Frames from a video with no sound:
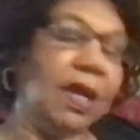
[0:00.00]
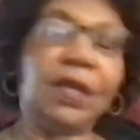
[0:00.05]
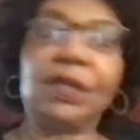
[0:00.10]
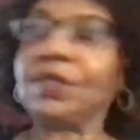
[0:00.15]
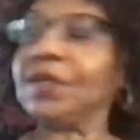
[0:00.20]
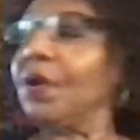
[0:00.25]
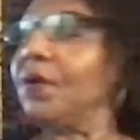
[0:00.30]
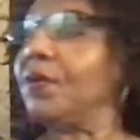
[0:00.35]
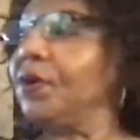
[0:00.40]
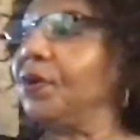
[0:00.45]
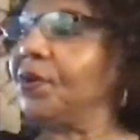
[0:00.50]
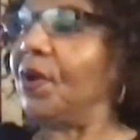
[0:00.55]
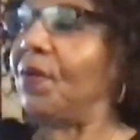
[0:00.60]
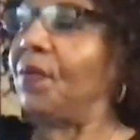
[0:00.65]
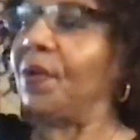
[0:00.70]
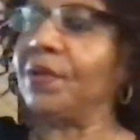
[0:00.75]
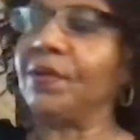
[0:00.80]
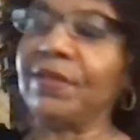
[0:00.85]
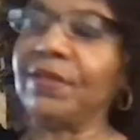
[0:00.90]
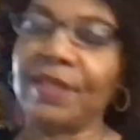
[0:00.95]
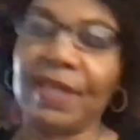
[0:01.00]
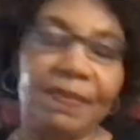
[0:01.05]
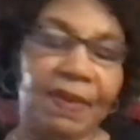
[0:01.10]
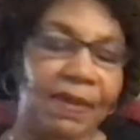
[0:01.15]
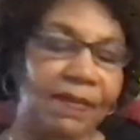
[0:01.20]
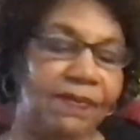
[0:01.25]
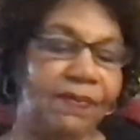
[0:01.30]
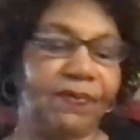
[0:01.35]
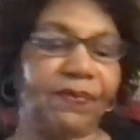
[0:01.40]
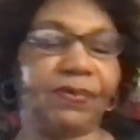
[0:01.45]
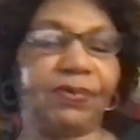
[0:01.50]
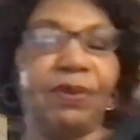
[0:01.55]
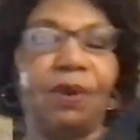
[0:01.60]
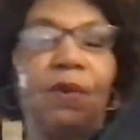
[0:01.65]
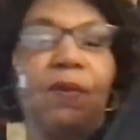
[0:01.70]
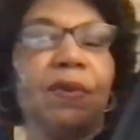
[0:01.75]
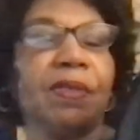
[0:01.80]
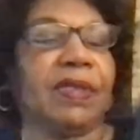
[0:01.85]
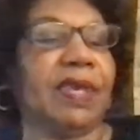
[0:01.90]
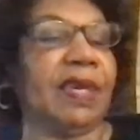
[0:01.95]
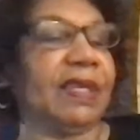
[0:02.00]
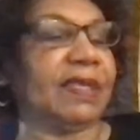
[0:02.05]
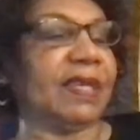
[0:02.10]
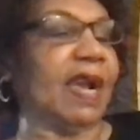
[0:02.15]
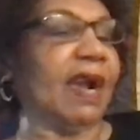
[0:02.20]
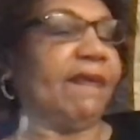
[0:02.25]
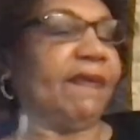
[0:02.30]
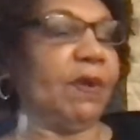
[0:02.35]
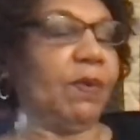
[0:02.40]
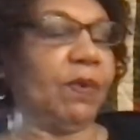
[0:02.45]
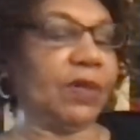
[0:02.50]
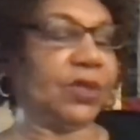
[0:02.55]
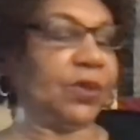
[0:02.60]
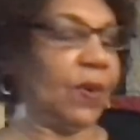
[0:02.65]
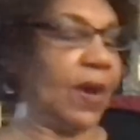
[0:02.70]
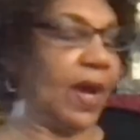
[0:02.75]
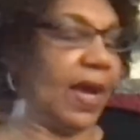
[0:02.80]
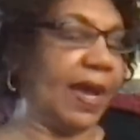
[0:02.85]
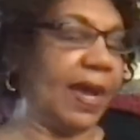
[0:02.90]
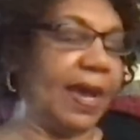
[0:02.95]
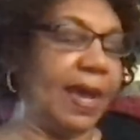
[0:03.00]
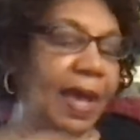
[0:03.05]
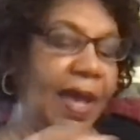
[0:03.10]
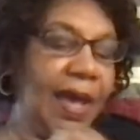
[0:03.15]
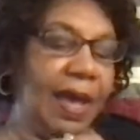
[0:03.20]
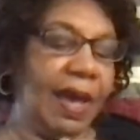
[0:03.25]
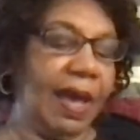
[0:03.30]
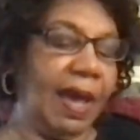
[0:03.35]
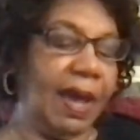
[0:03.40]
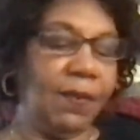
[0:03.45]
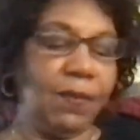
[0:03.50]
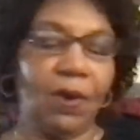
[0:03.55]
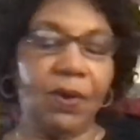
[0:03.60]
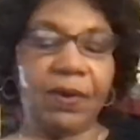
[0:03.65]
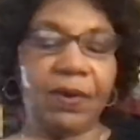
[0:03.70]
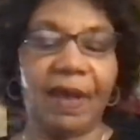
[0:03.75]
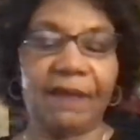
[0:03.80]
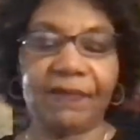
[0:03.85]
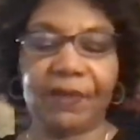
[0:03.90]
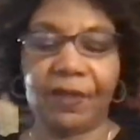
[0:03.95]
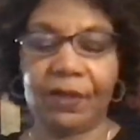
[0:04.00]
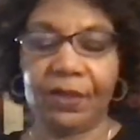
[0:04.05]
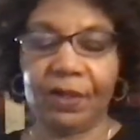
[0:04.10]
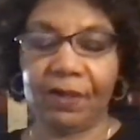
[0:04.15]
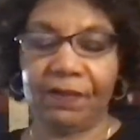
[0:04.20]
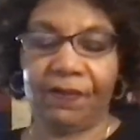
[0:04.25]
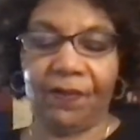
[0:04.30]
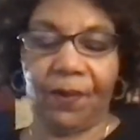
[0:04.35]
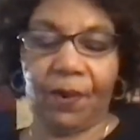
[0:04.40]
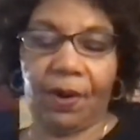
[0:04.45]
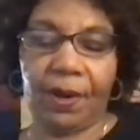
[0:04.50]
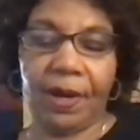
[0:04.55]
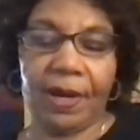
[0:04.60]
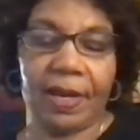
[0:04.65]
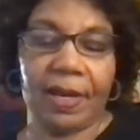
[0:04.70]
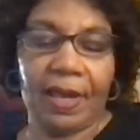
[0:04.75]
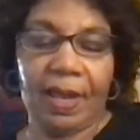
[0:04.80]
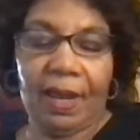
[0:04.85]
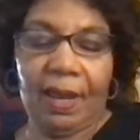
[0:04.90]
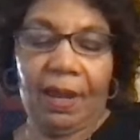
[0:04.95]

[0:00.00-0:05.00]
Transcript: So, you know, when you see me throwing things every which way, I won't have to look for it.